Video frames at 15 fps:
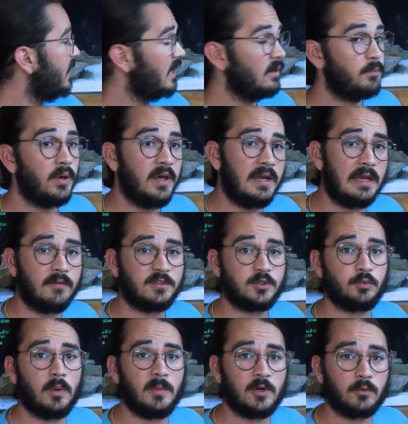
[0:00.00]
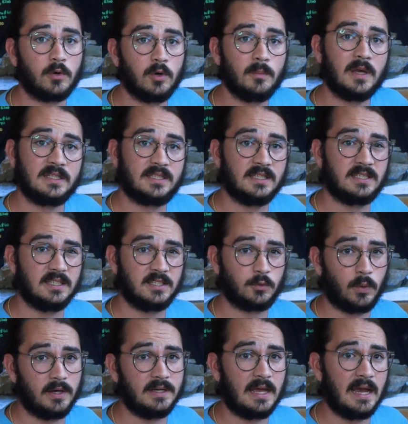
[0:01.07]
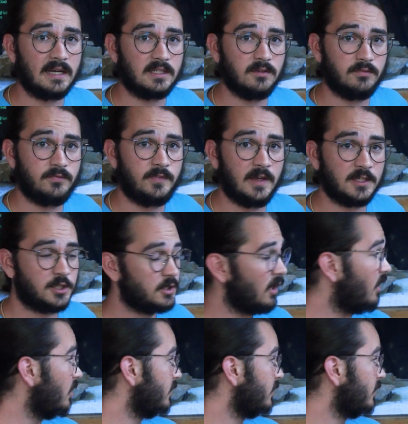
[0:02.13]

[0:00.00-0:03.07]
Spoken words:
and plenty of swimming room as this is quite an active fish,